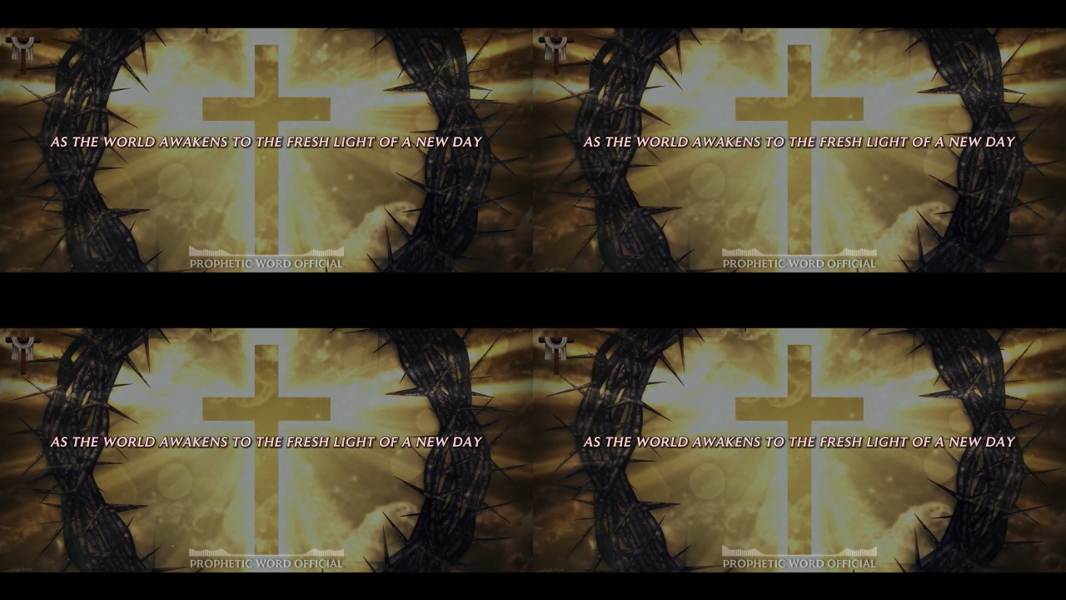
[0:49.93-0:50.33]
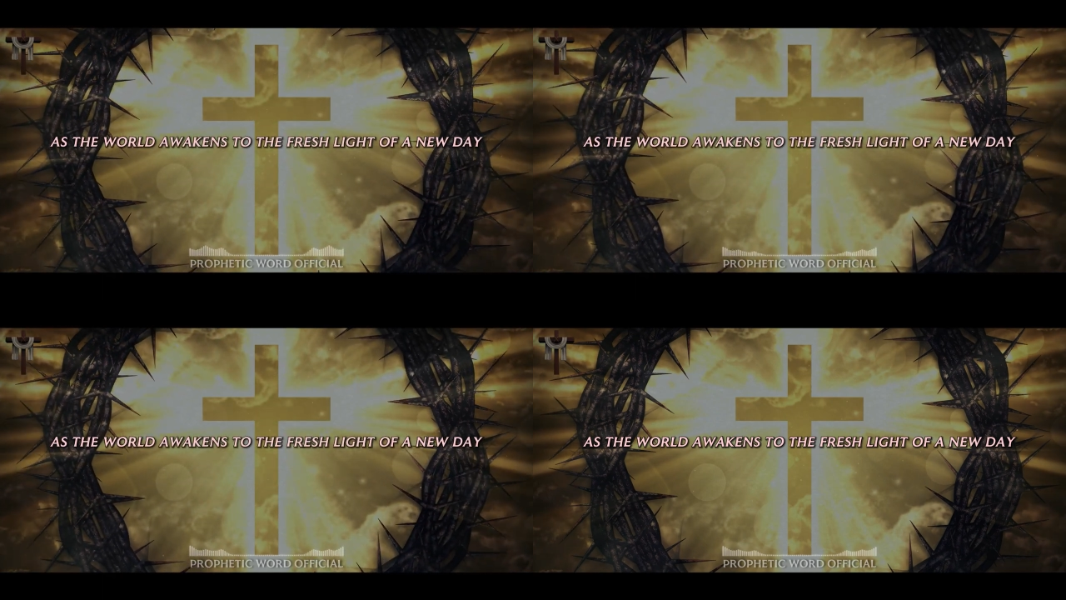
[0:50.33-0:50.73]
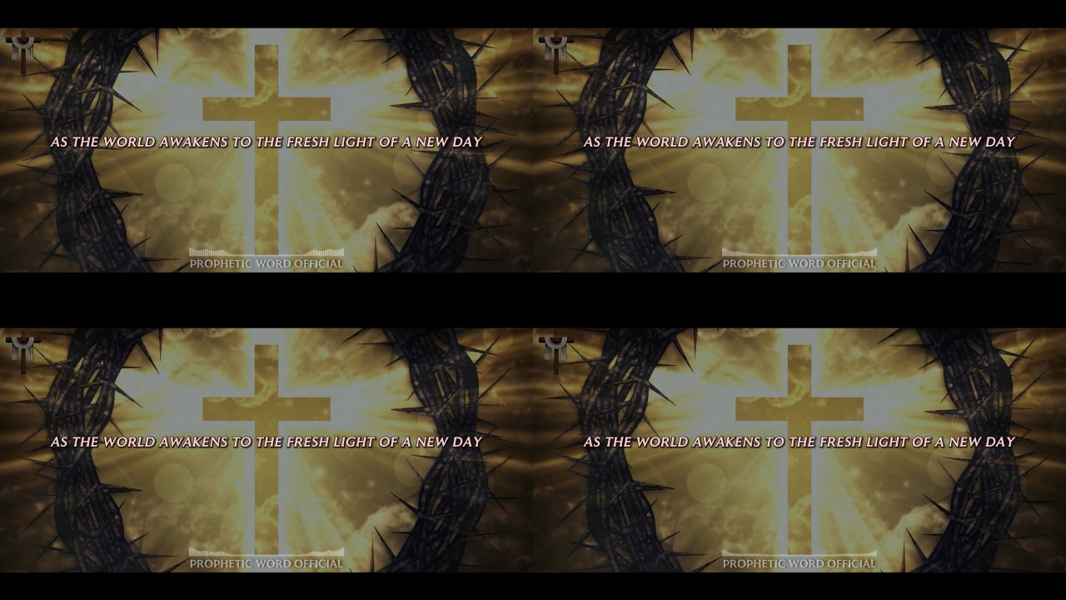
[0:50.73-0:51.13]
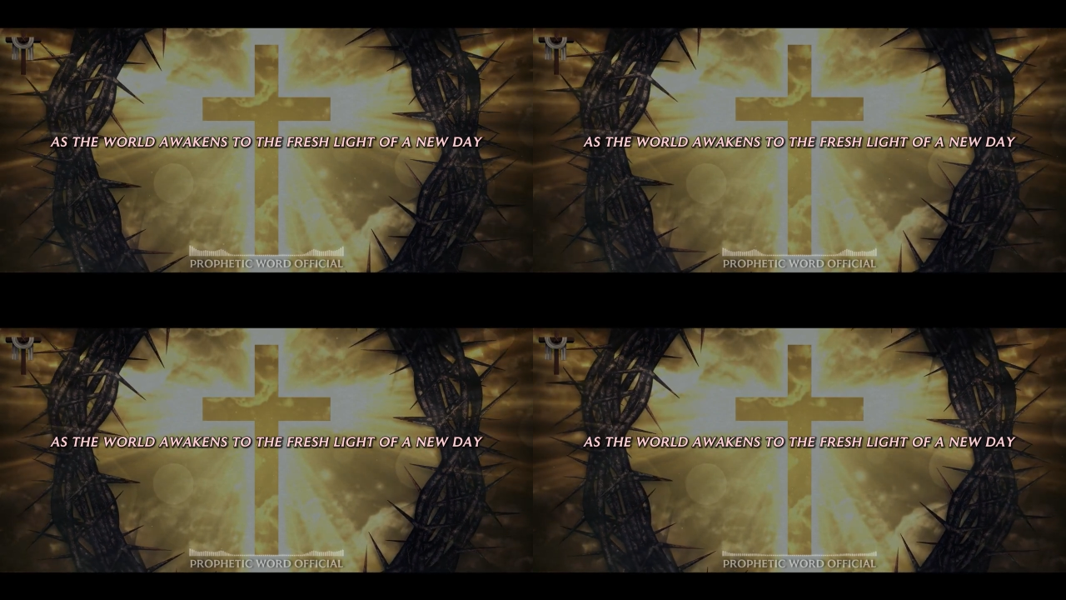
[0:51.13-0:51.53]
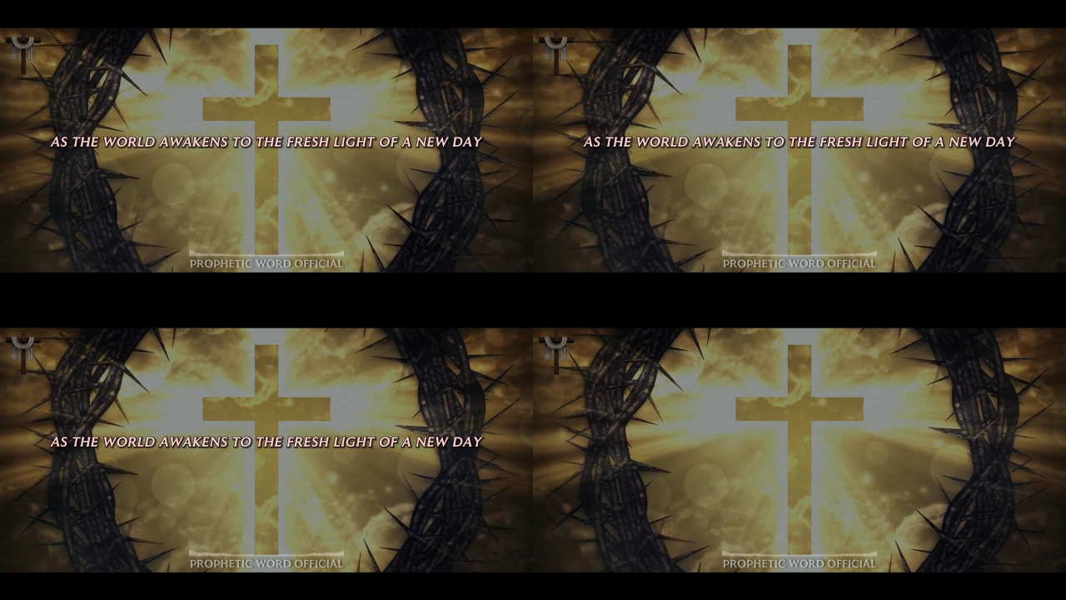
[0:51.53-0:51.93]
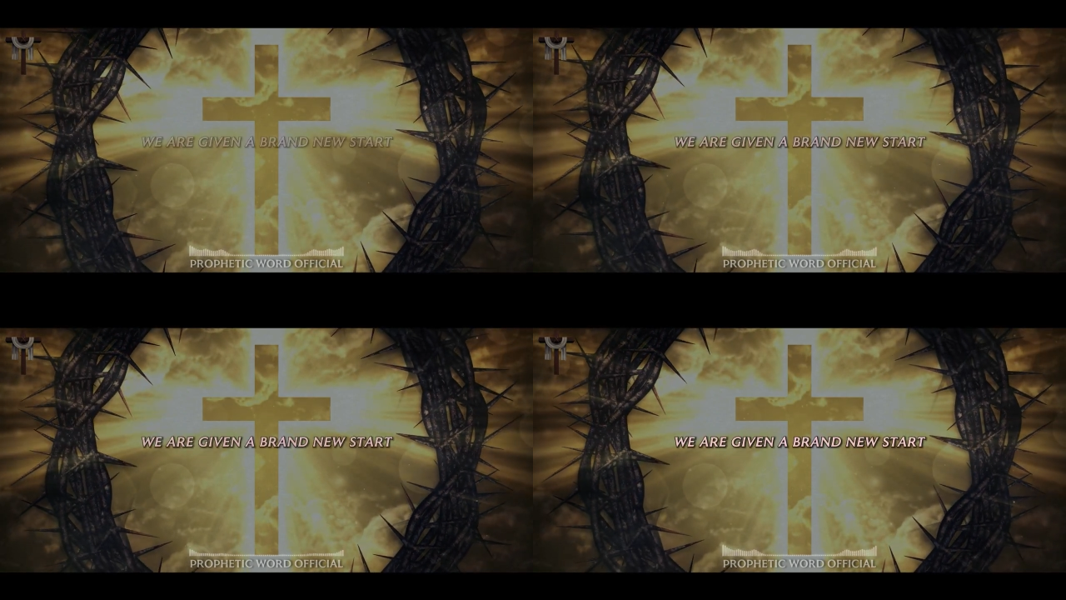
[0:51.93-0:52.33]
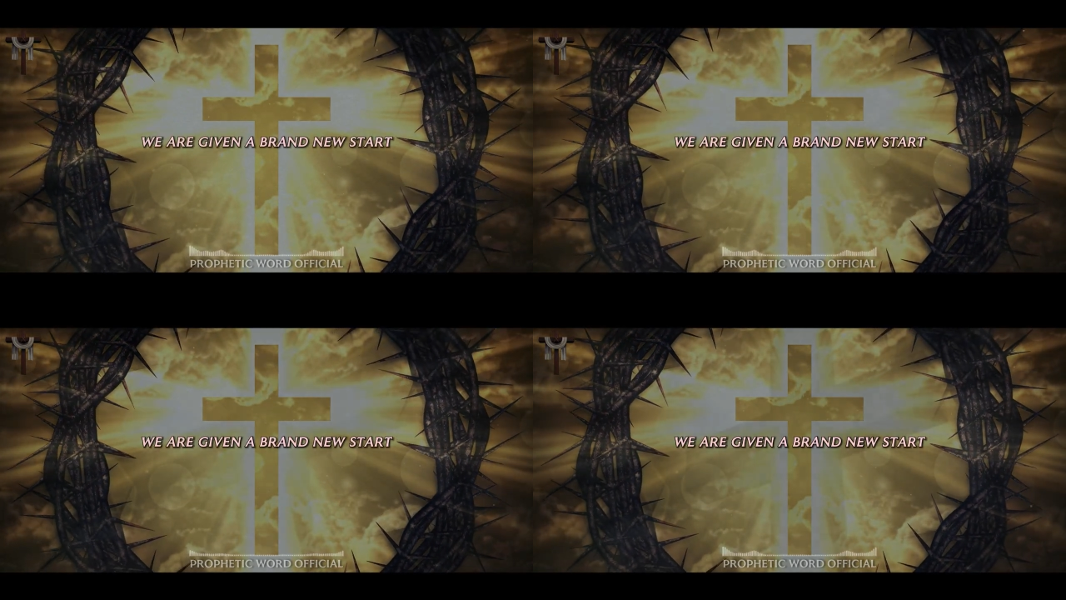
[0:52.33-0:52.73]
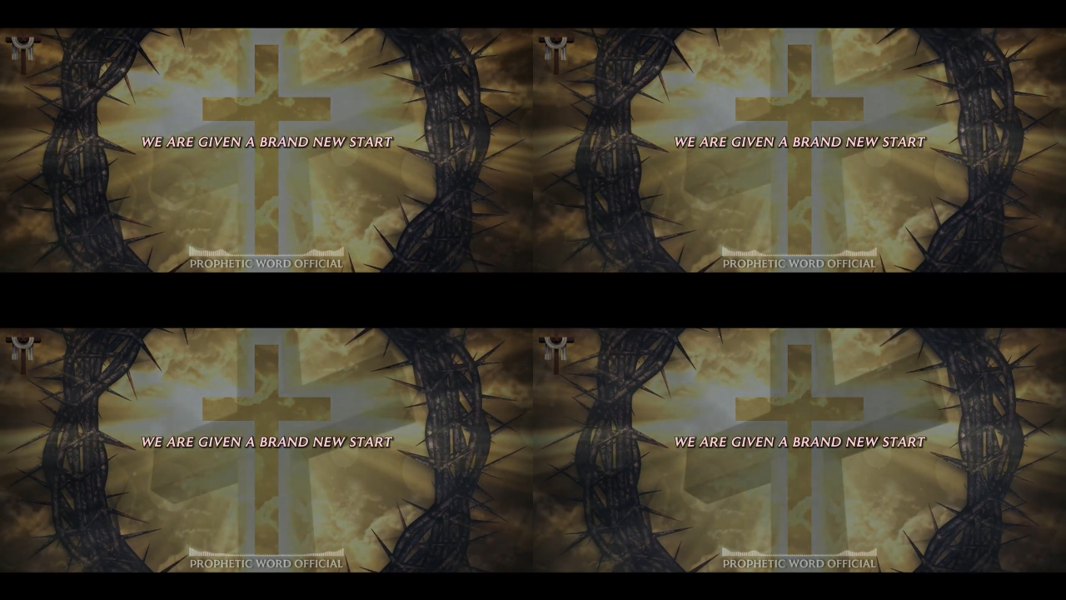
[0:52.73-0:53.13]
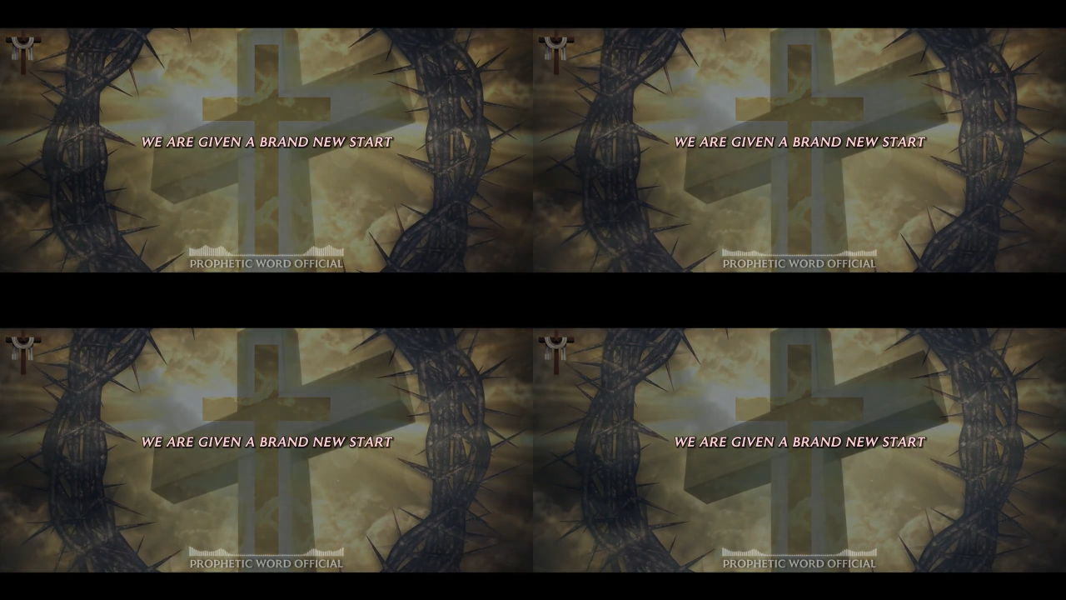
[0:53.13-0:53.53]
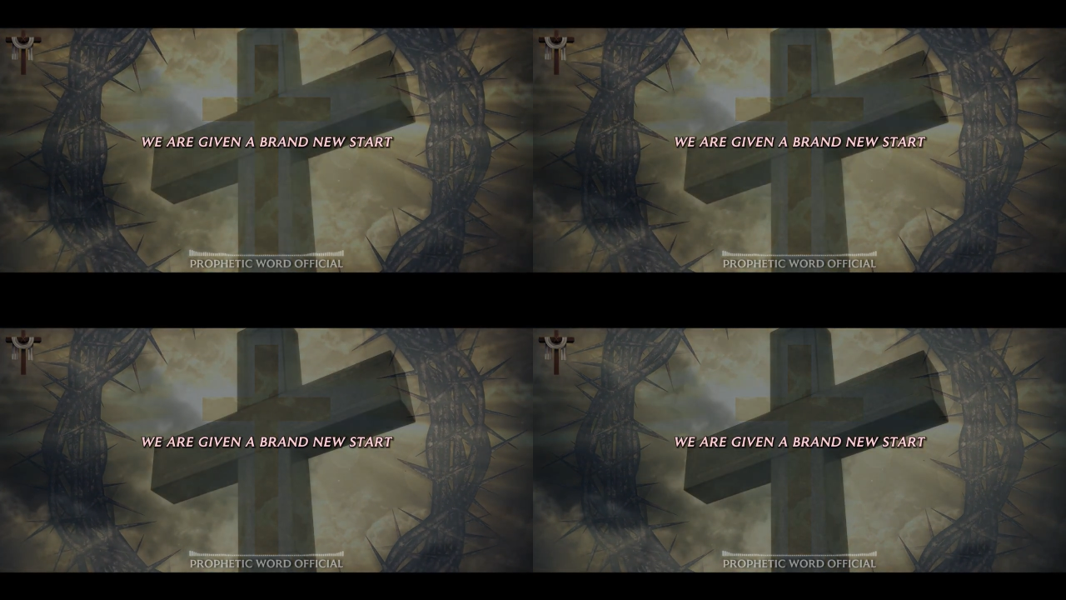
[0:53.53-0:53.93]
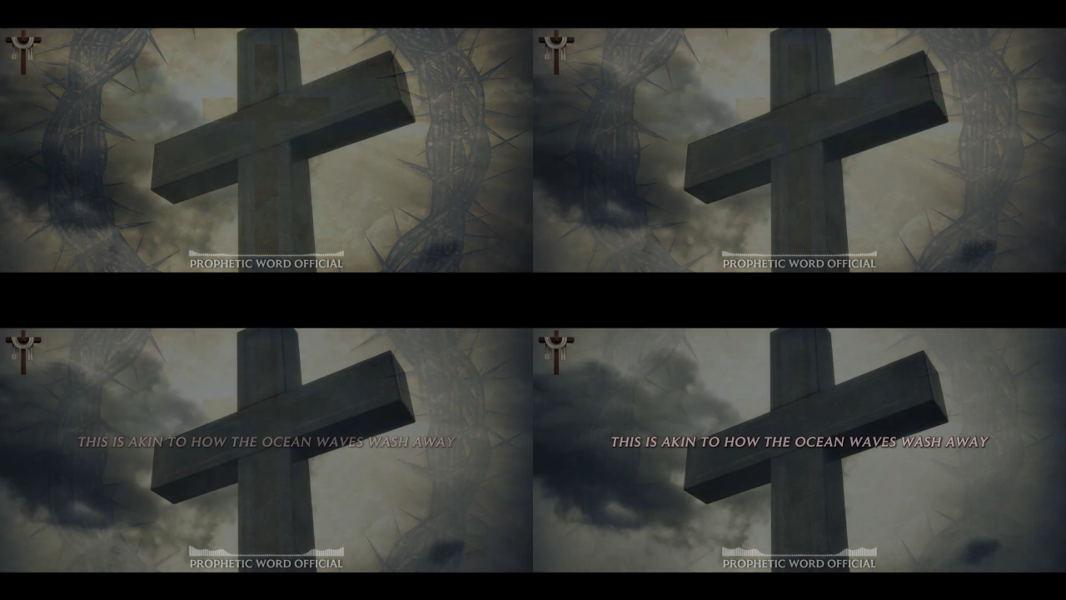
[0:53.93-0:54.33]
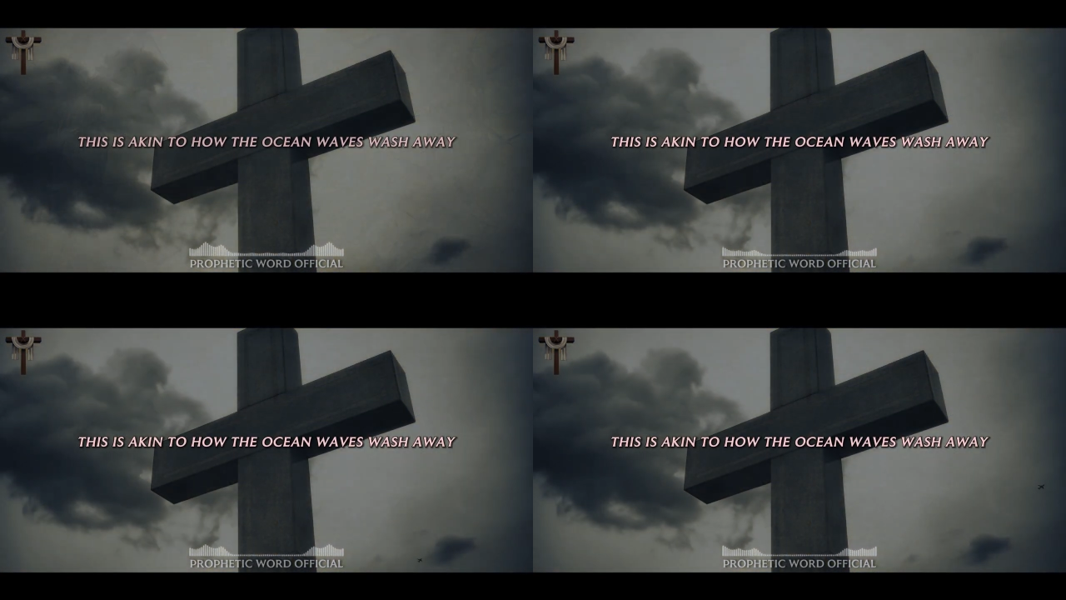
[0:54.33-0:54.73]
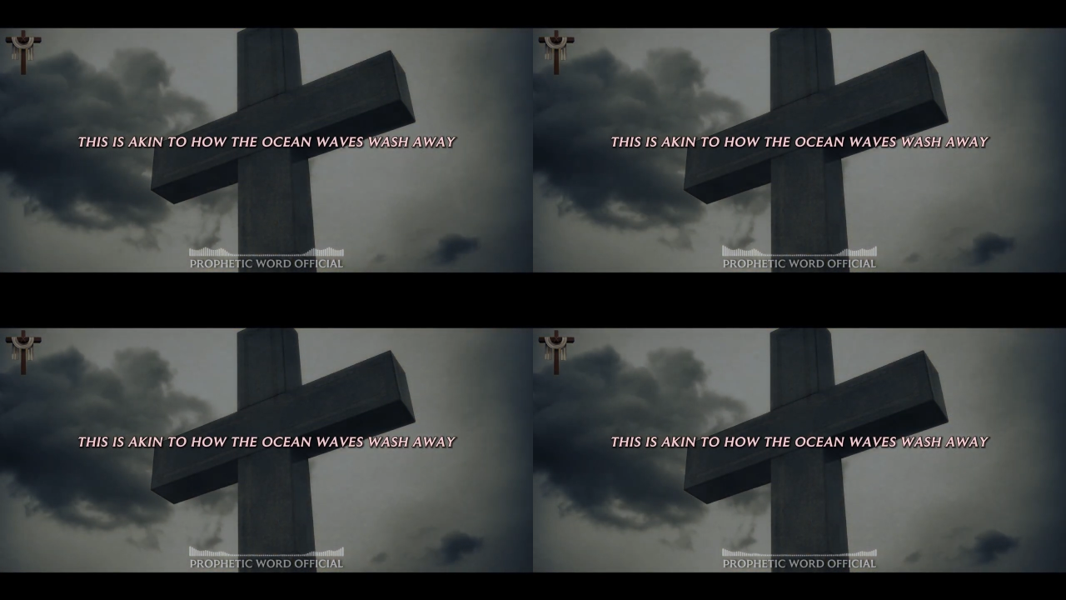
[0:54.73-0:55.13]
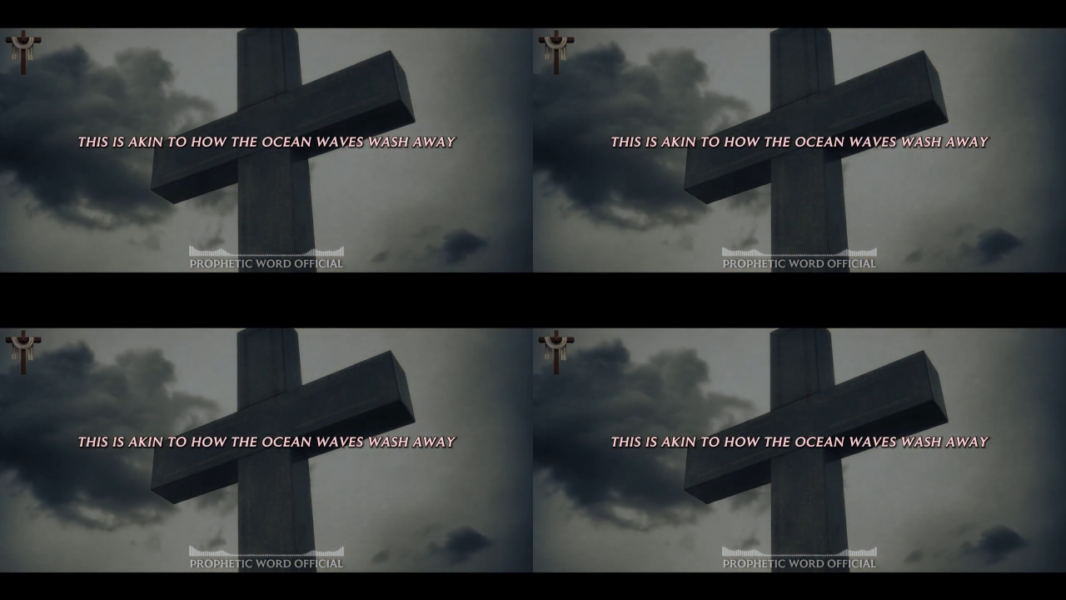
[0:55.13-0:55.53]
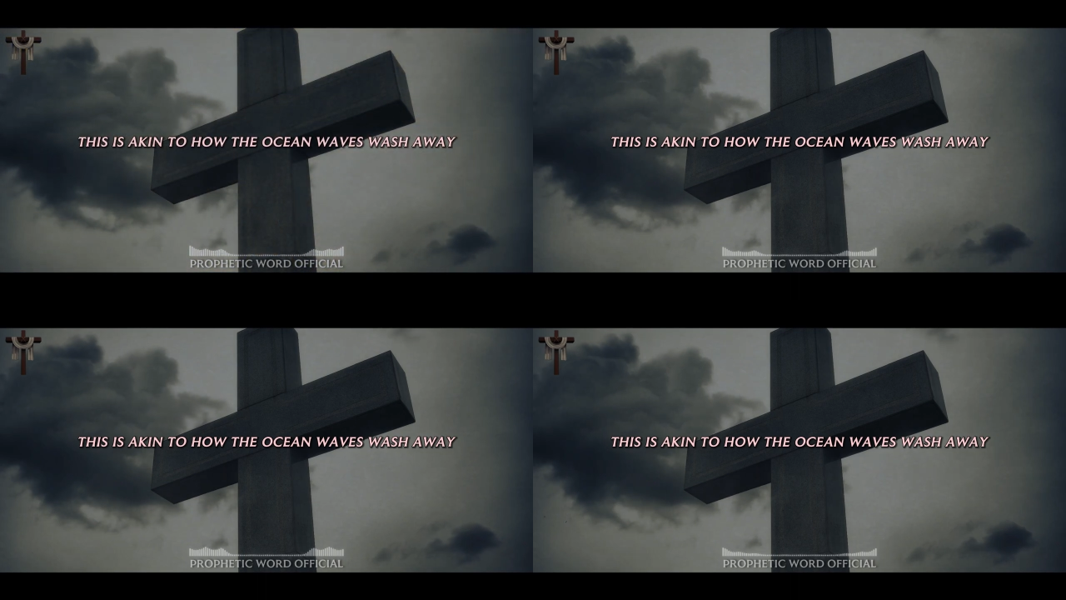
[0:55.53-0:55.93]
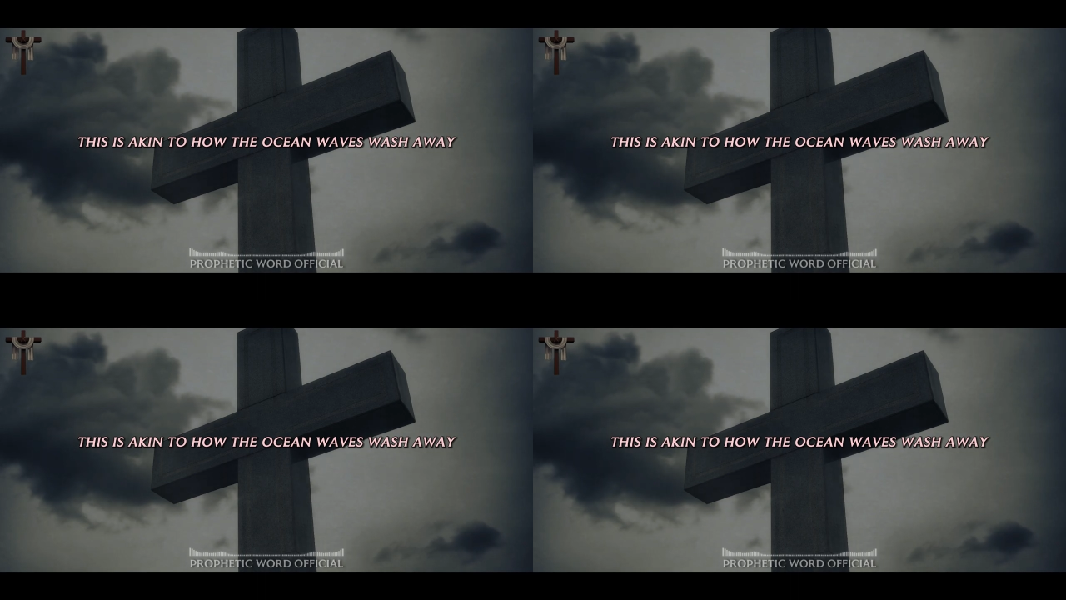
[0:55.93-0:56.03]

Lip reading: No face is visible, so there are no lips to read.